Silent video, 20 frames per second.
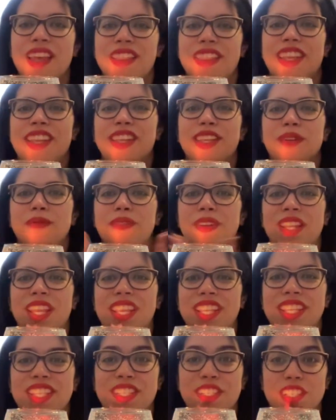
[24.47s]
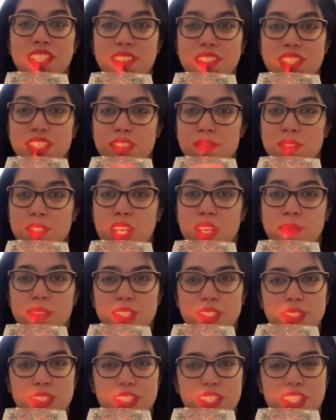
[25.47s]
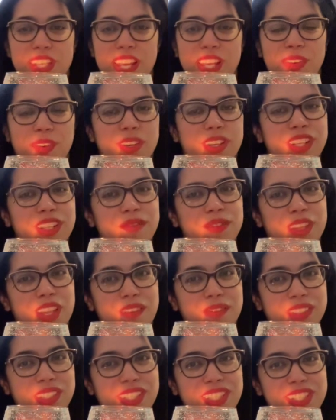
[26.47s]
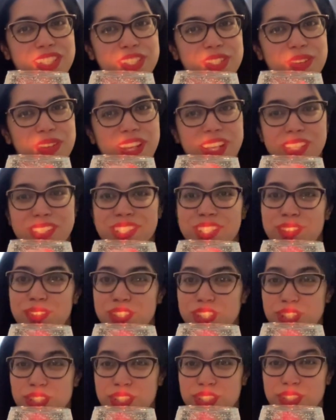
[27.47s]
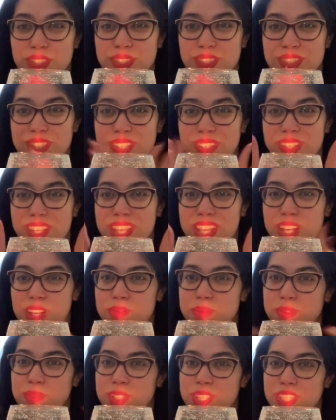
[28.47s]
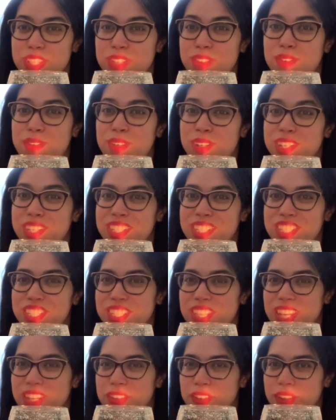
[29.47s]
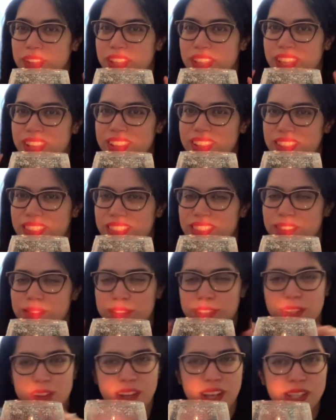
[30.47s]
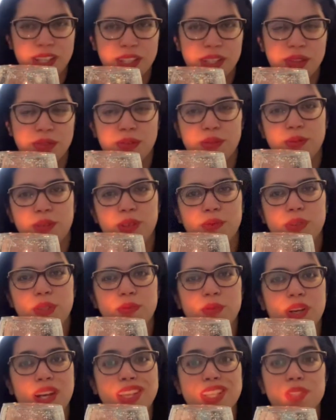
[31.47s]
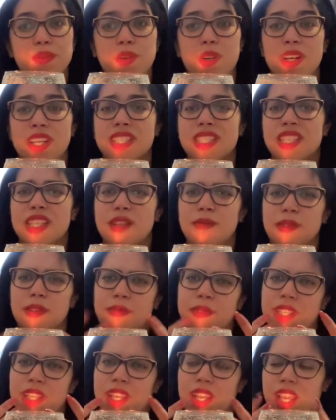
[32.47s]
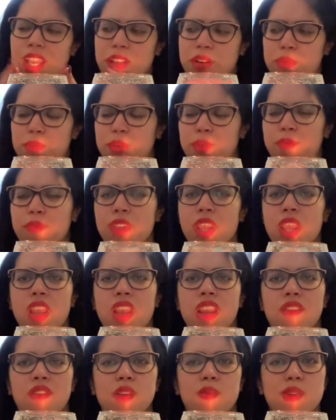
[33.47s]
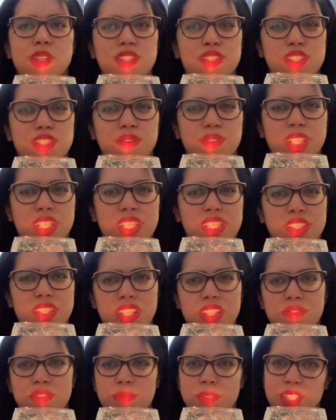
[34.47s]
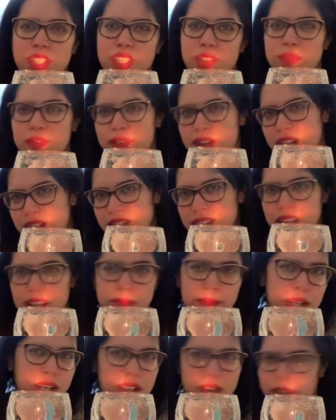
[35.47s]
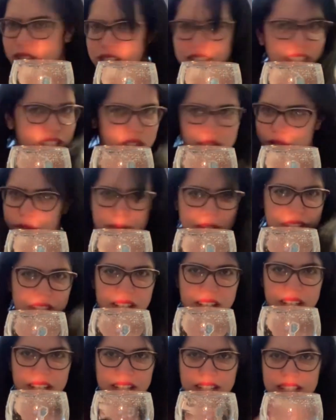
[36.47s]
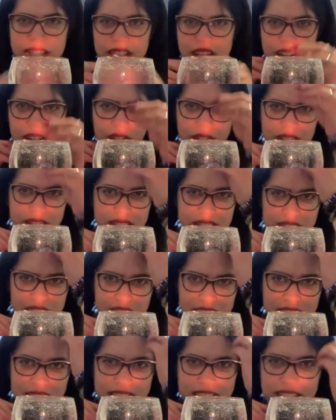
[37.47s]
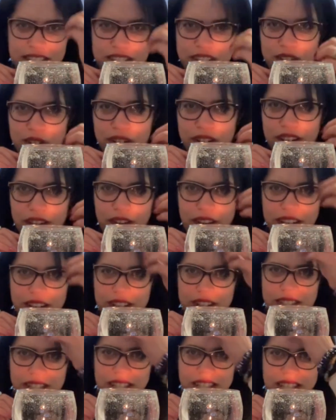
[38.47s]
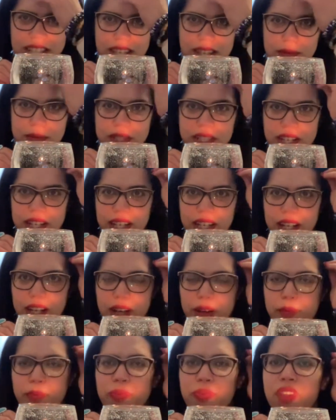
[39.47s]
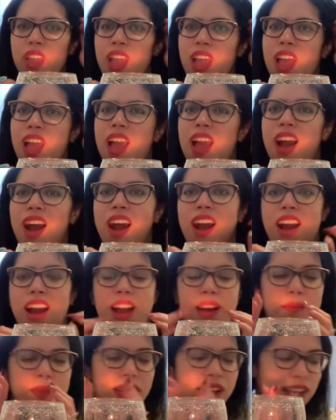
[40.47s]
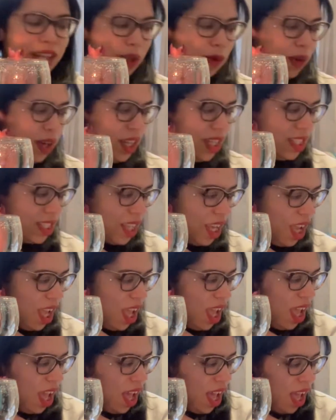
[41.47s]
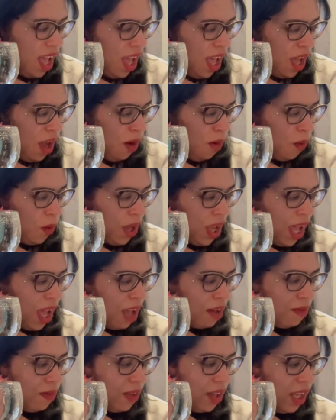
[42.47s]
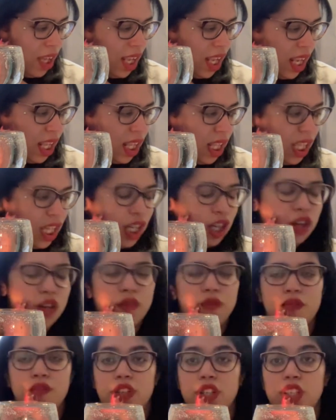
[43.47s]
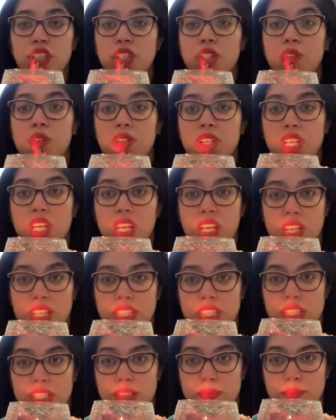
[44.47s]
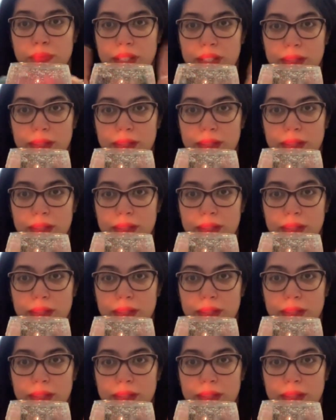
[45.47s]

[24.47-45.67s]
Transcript: Thank you for liking, sharing, subscribing to the channel, and if you haven't done so, I encourage you to do so. It helps with growing the channel, getting the video out there for more people, as well as keeping me accountable. For personal readings, all information can be found down below in the description, and this hair is like, this little hair right here is like, keeps standing up. Anyways, we have Leo Virgo Cusp.